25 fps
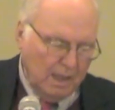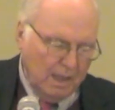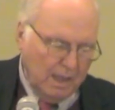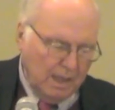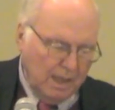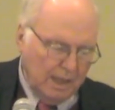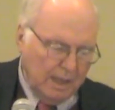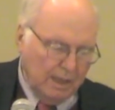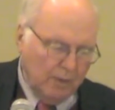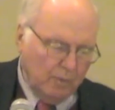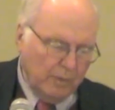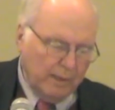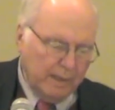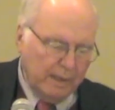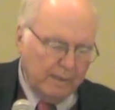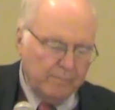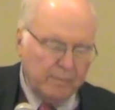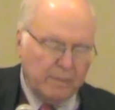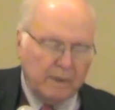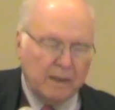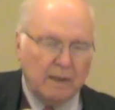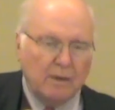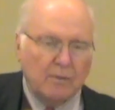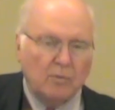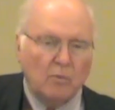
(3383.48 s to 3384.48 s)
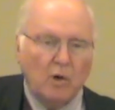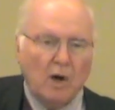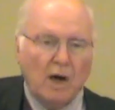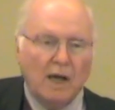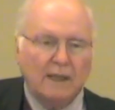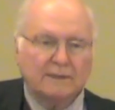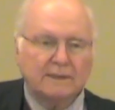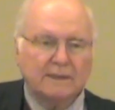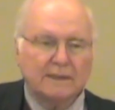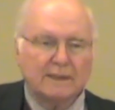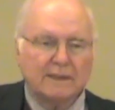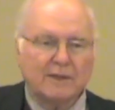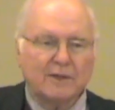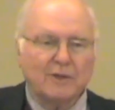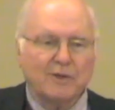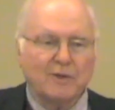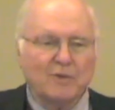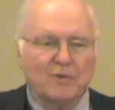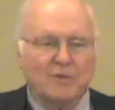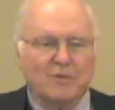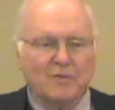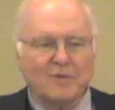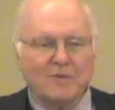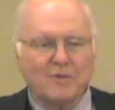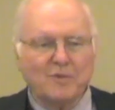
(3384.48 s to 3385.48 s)
Anyway, Washington
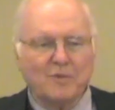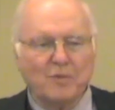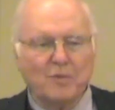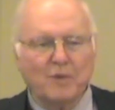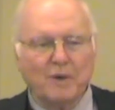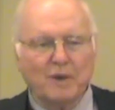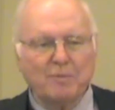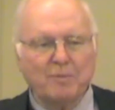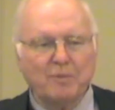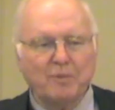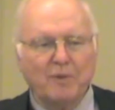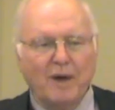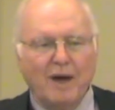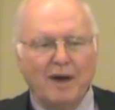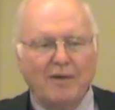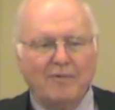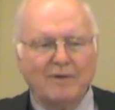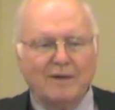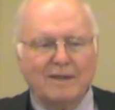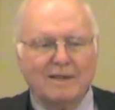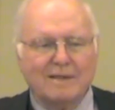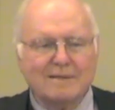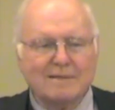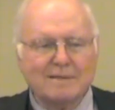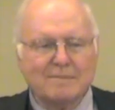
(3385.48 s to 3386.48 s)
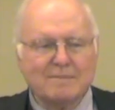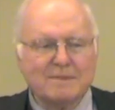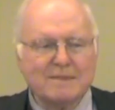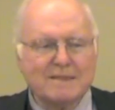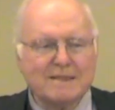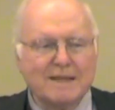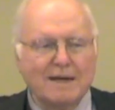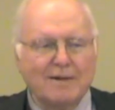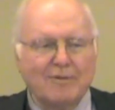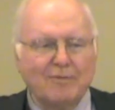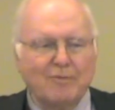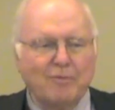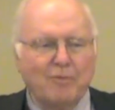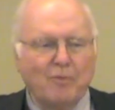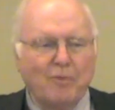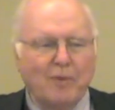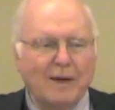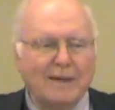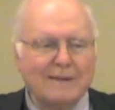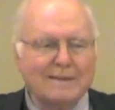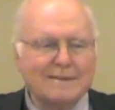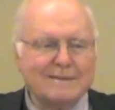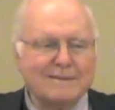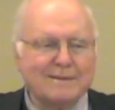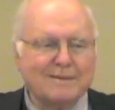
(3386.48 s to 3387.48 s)
uses the word providence himself
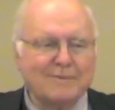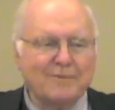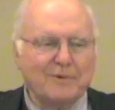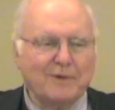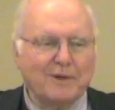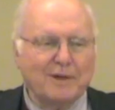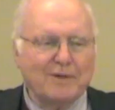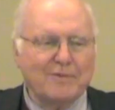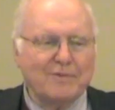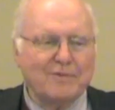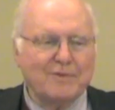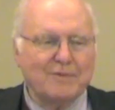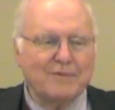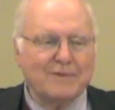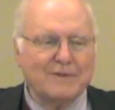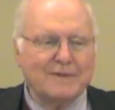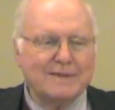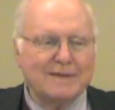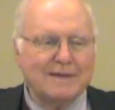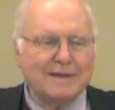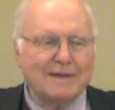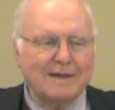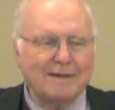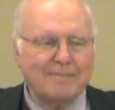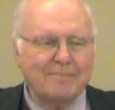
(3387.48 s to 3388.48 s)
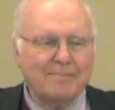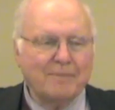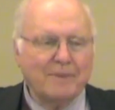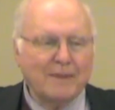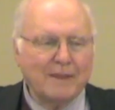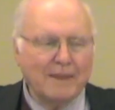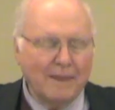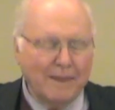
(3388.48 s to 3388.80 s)
once in a very vivid time,